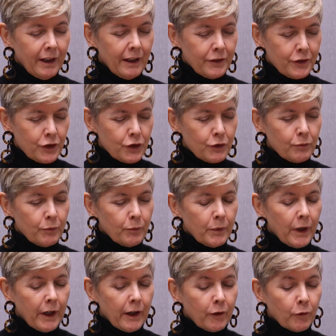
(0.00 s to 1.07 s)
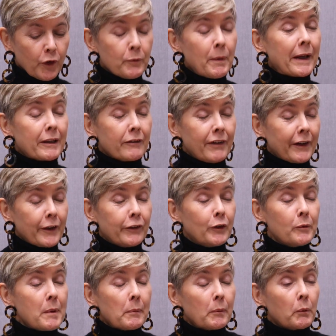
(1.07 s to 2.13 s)
is to respect the fact that
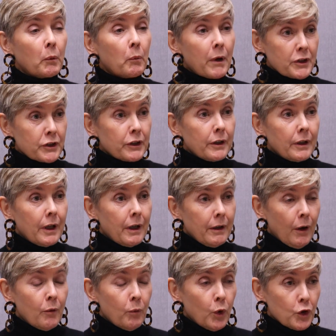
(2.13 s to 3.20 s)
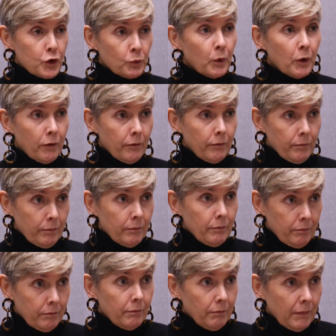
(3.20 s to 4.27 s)
some people will want a one-to-one
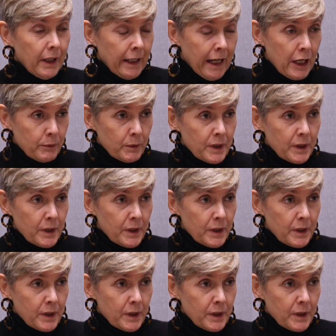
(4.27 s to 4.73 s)
engagement.